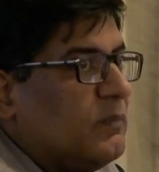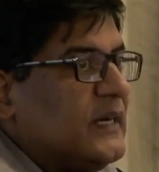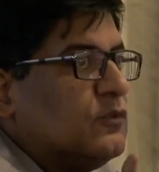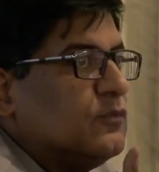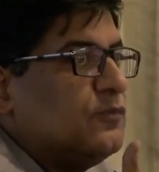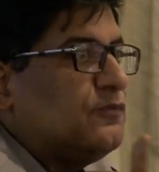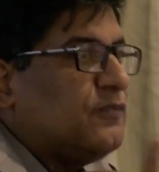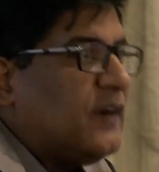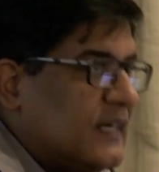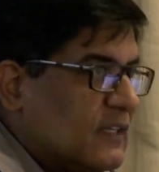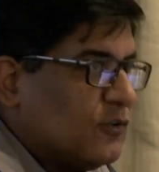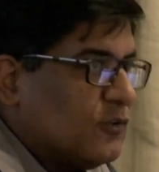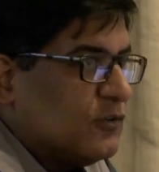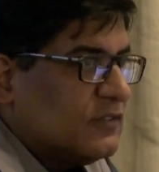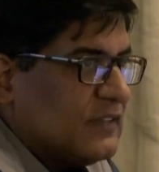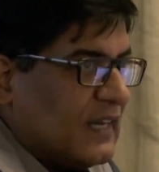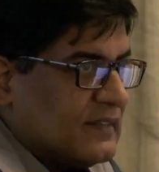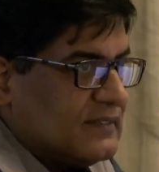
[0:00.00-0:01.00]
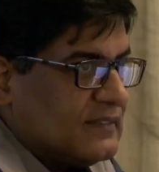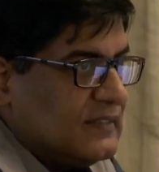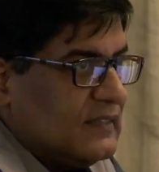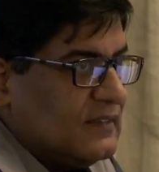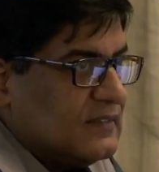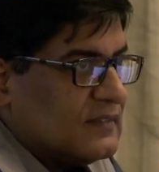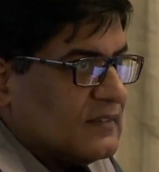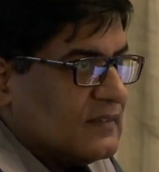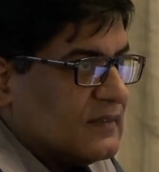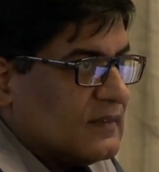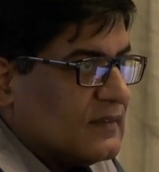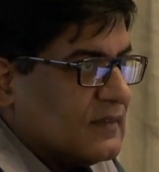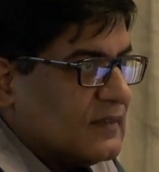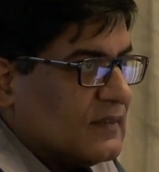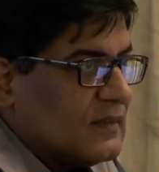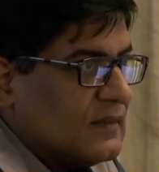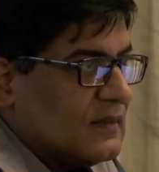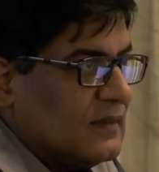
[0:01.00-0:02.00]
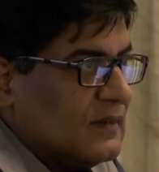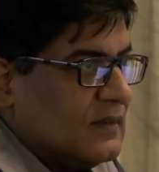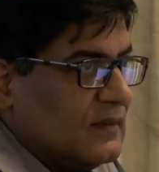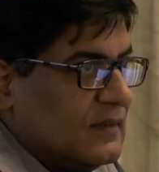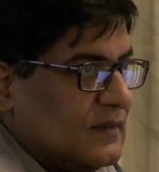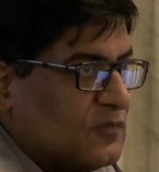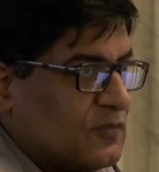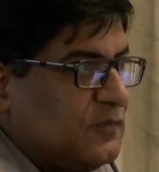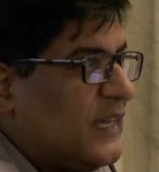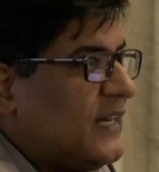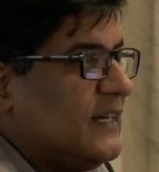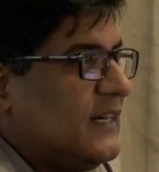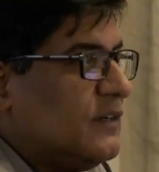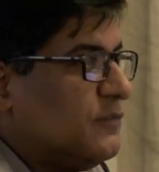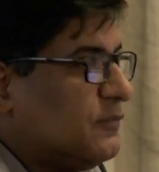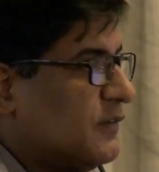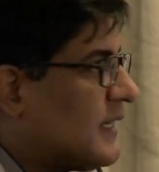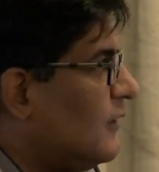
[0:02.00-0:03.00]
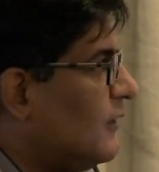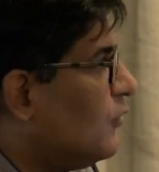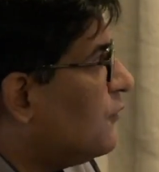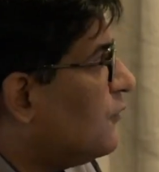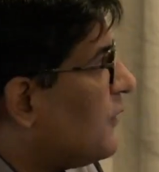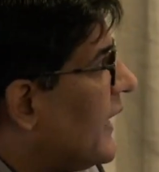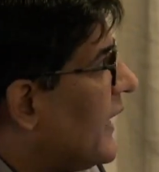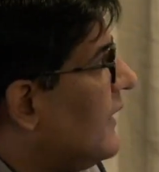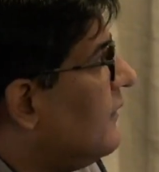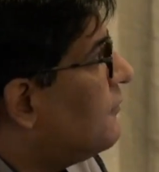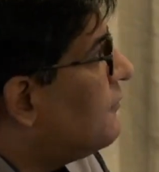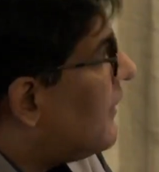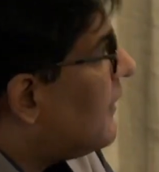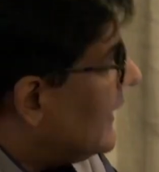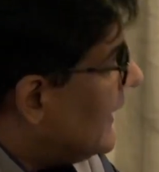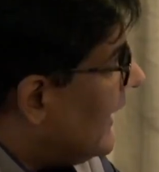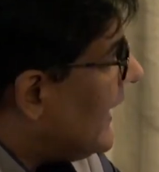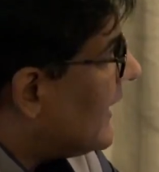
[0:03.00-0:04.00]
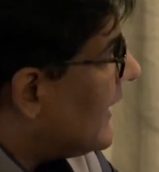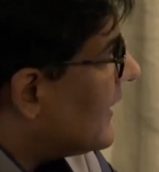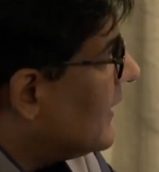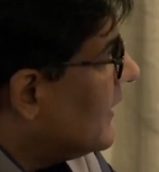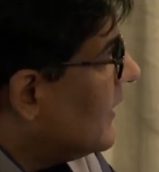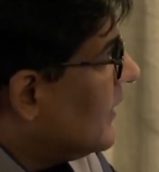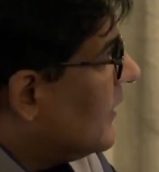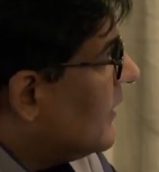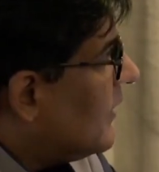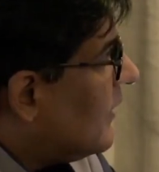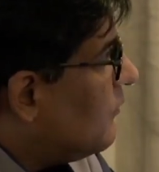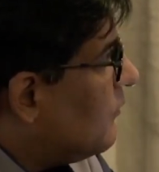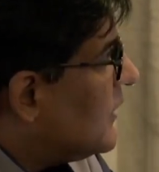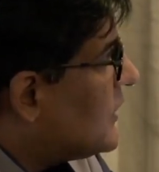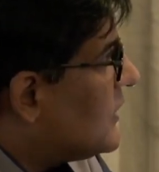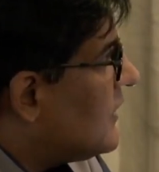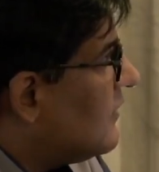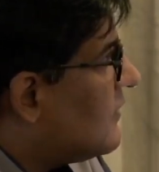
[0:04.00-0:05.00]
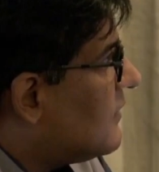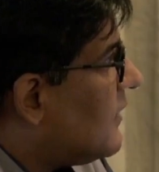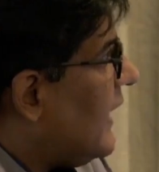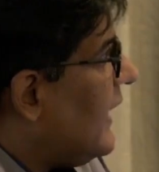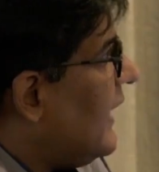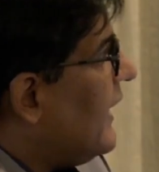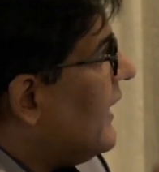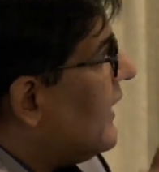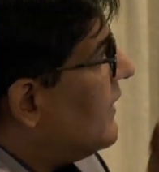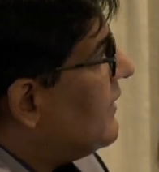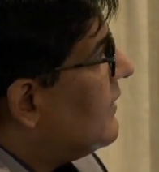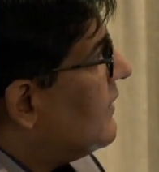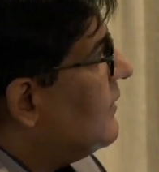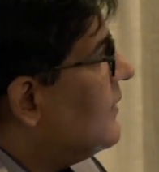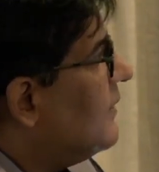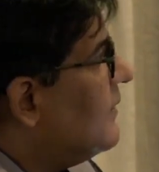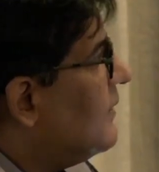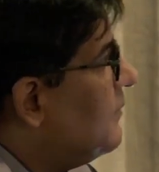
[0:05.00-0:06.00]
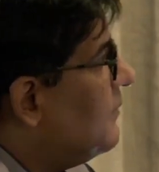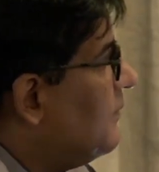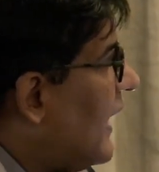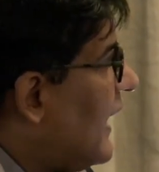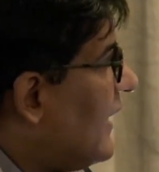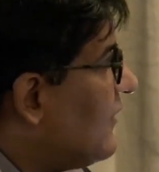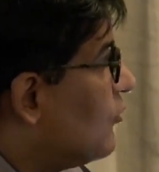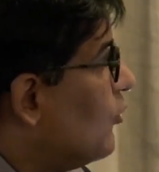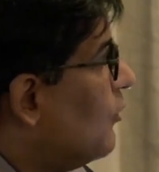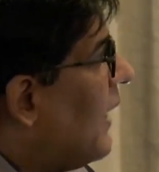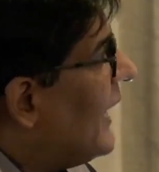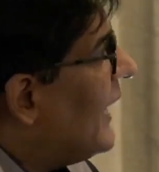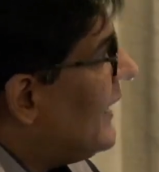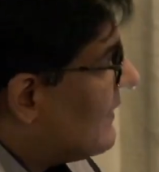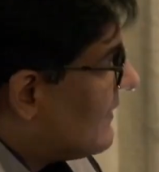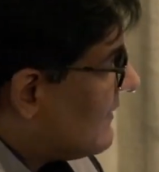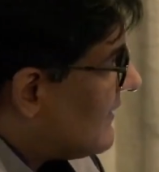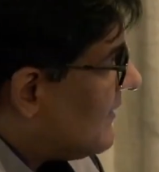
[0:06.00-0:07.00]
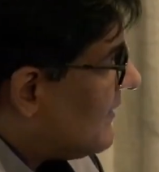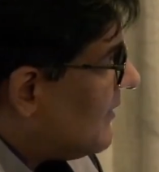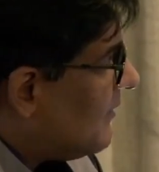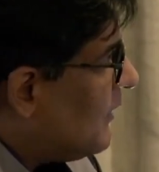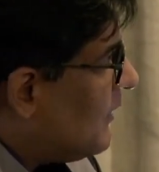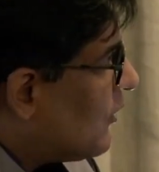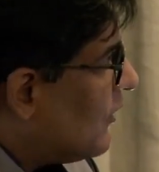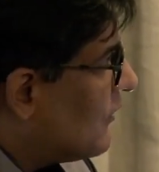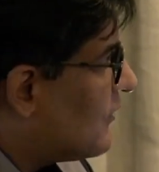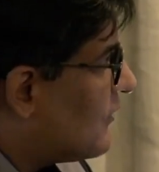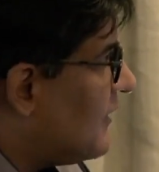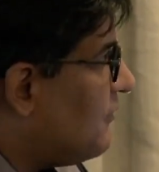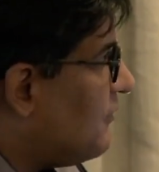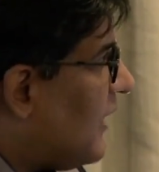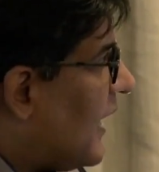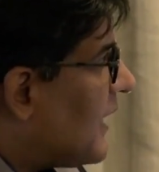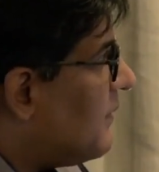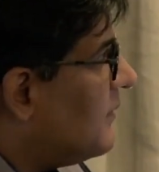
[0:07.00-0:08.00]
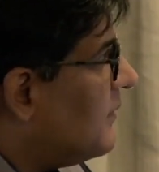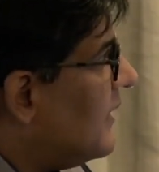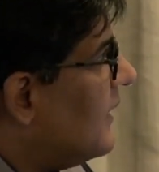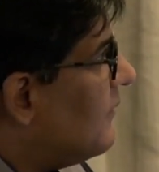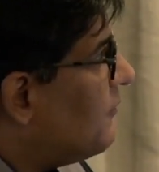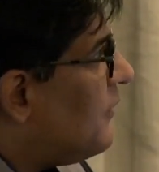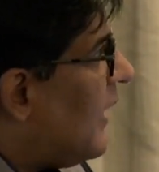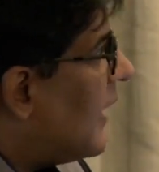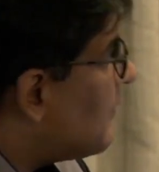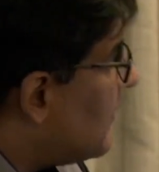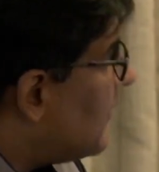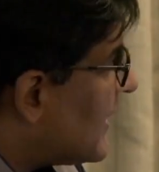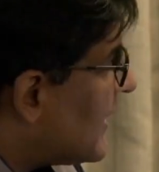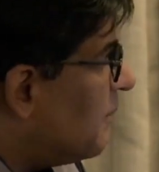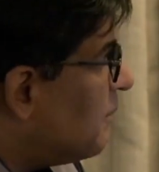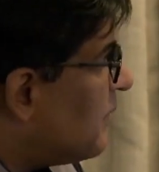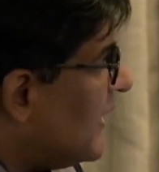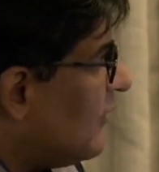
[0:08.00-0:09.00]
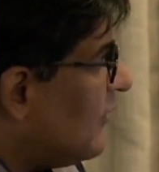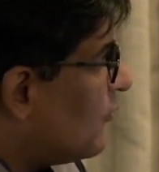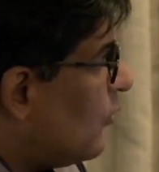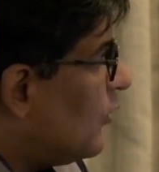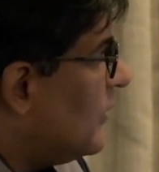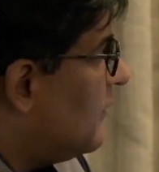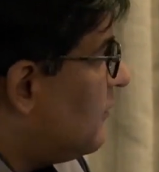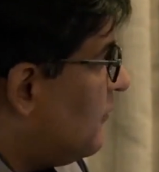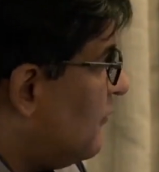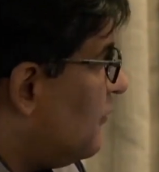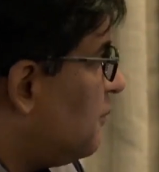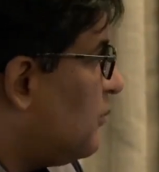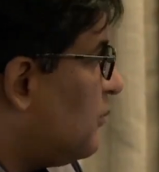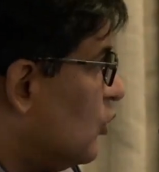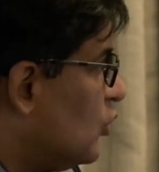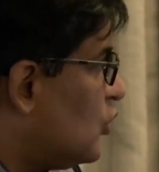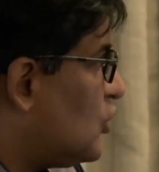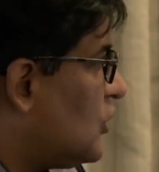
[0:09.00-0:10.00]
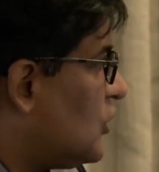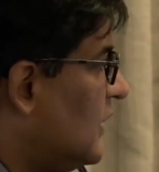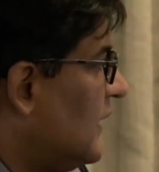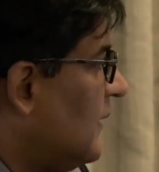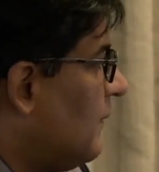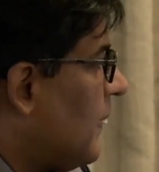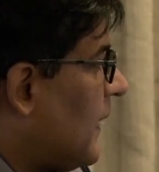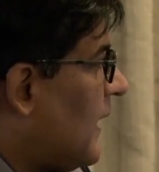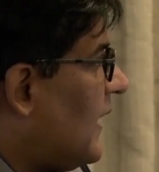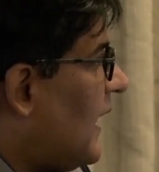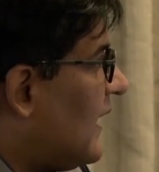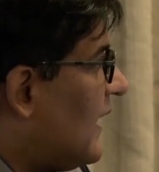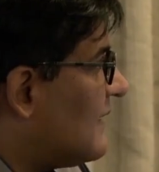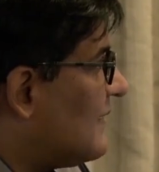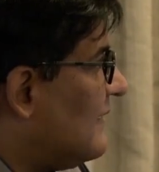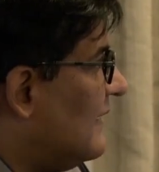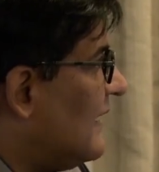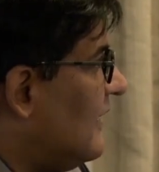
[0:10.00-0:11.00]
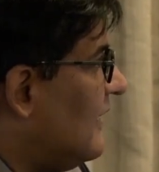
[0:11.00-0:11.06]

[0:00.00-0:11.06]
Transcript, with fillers: to fund those RCTs. It's very difficult to find funding, which is has no bias because the pharma companies won't push RCTs